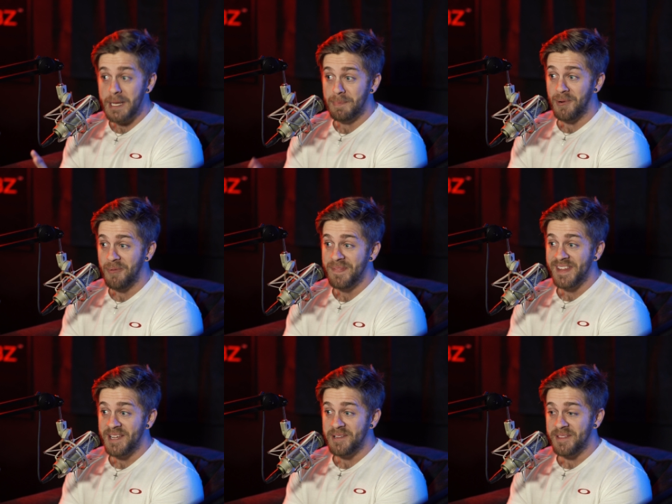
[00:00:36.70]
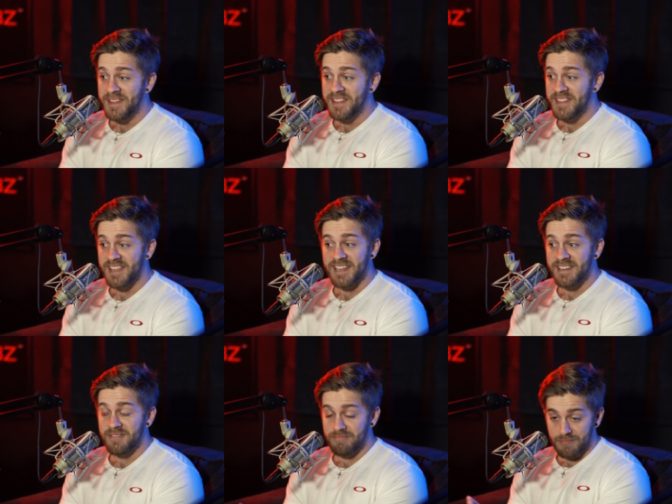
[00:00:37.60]
people that
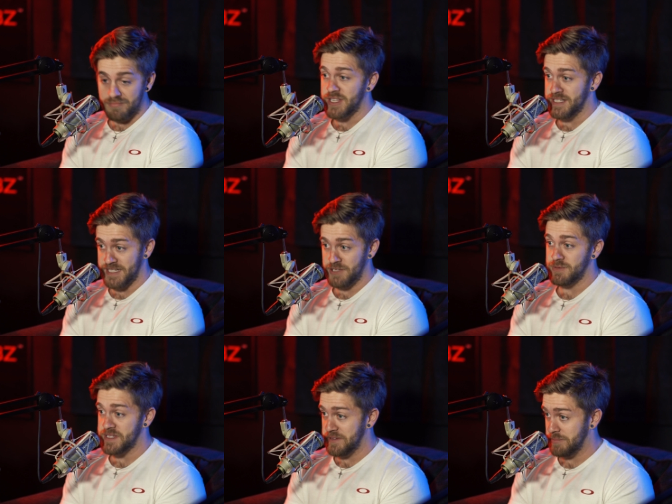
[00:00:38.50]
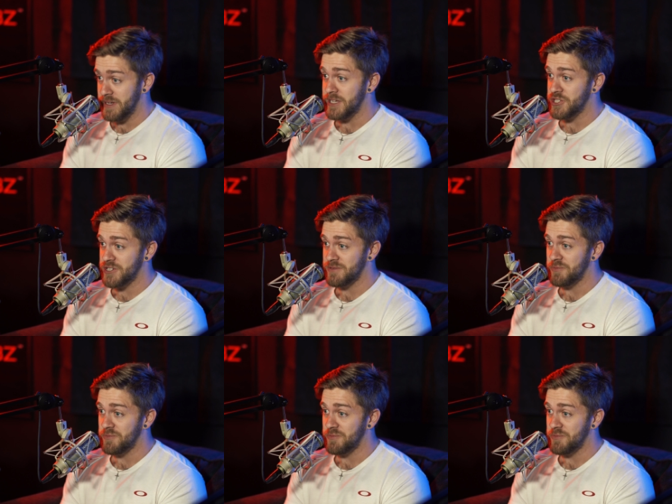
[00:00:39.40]
continuously bitch,